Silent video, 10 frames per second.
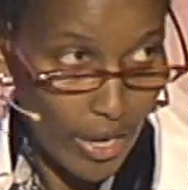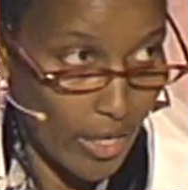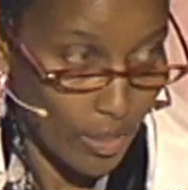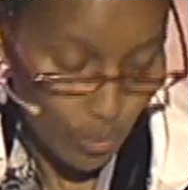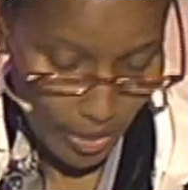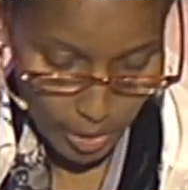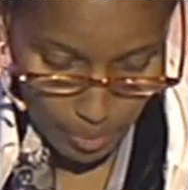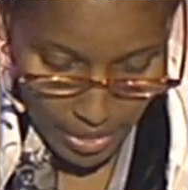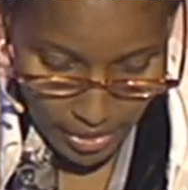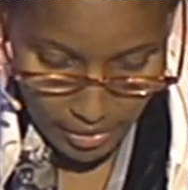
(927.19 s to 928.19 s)
as we
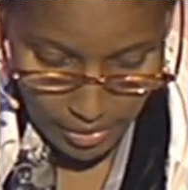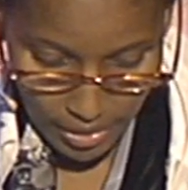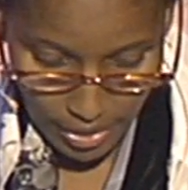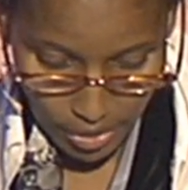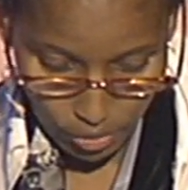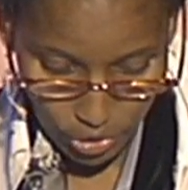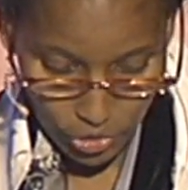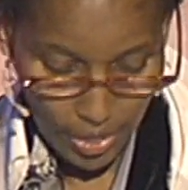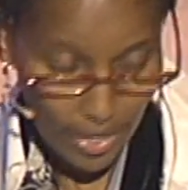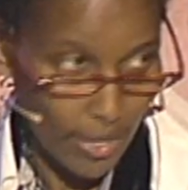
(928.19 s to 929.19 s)
experience it here in
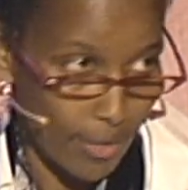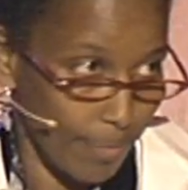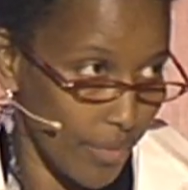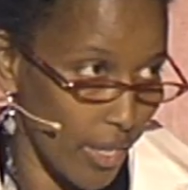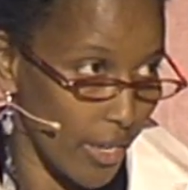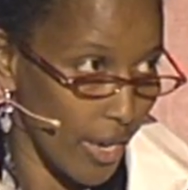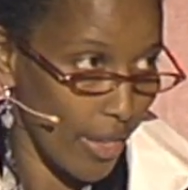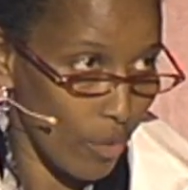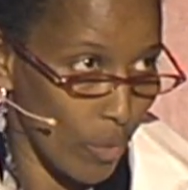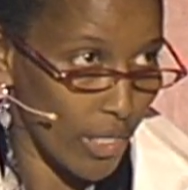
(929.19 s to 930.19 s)
Australia and in
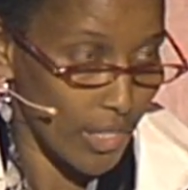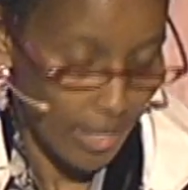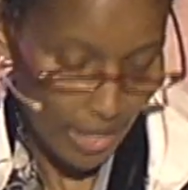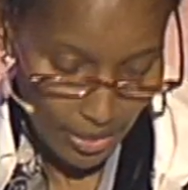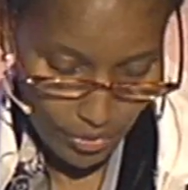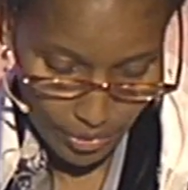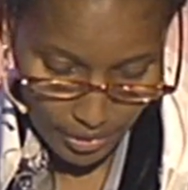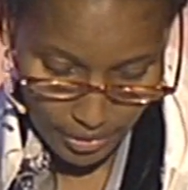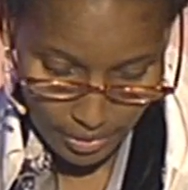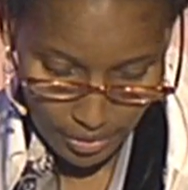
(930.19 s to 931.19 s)
other Western
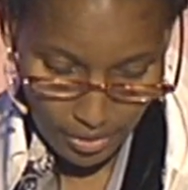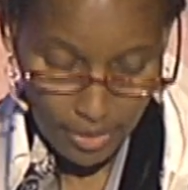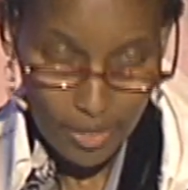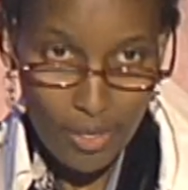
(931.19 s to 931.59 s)
countries,